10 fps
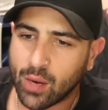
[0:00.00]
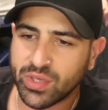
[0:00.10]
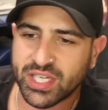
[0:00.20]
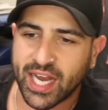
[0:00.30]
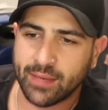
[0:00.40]

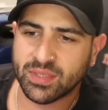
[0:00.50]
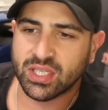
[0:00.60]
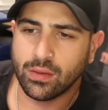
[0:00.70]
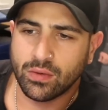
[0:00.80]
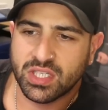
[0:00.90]
which it aims
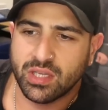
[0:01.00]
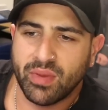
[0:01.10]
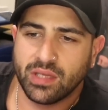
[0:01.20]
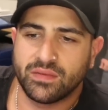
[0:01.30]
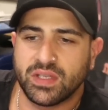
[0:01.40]
to launch in the
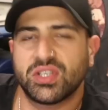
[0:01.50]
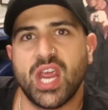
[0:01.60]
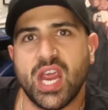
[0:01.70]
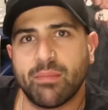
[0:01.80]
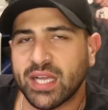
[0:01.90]
middle of this
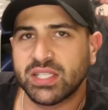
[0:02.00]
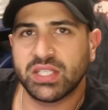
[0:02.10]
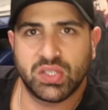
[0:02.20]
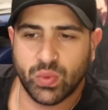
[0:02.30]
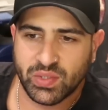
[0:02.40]
year,
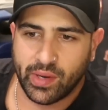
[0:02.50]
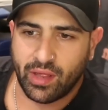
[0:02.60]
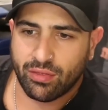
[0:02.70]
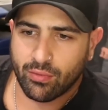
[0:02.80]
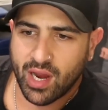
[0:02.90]
basically
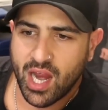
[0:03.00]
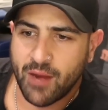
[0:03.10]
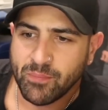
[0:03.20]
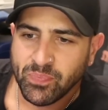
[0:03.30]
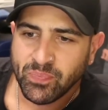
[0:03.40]

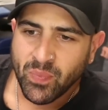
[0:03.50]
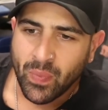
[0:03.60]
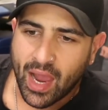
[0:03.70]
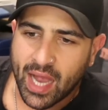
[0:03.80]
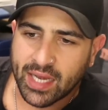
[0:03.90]
2023.
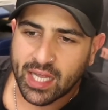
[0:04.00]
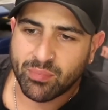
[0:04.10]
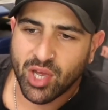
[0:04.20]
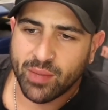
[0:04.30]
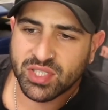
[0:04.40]
And the
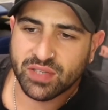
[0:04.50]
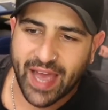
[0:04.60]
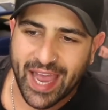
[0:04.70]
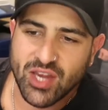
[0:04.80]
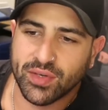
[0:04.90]
purpose of
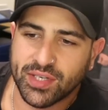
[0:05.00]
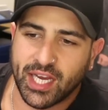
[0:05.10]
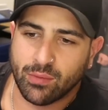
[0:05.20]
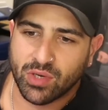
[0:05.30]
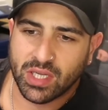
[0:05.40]

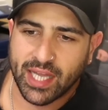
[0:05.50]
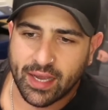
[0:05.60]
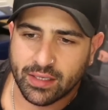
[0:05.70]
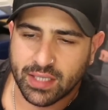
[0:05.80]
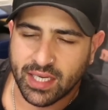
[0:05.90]
AUDN would
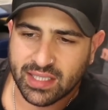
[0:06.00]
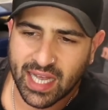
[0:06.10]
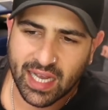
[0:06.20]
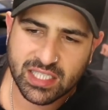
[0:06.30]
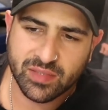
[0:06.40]
allow its
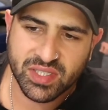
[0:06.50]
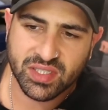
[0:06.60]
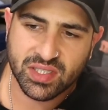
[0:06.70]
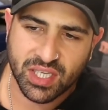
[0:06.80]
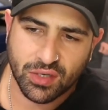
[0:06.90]
customers
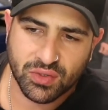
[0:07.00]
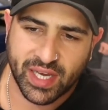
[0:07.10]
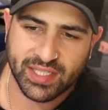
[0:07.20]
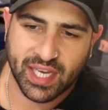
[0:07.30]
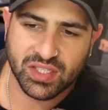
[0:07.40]
to settle
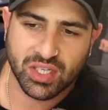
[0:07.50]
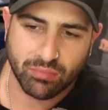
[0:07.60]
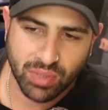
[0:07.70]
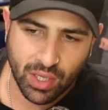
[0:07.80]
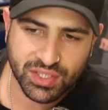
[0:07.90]
transactions
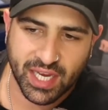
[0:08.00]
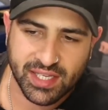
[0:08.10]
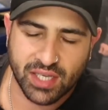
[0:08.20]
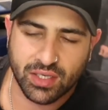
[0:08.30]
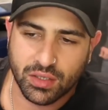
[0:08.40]
on blockchain
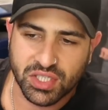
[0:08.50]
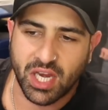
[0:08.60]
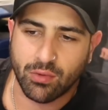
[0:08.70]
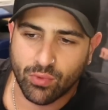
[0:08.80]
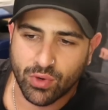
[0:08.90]
technology
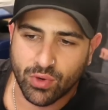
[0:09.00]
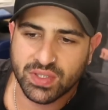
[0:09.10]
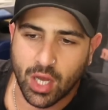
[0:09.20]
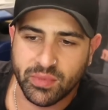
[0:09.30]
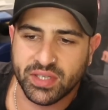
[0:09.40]
in real
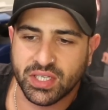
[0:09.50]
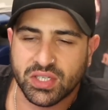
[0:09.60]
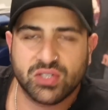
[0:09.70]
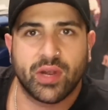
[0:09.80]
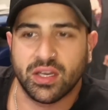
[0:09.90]
time using
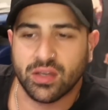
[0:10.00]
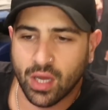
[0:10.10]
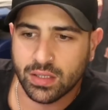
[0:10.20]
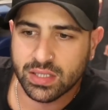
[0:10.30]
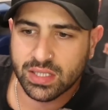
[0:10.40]
Australian
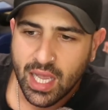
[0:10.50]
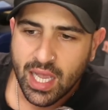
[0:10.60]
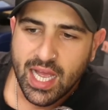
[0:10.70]
dollars.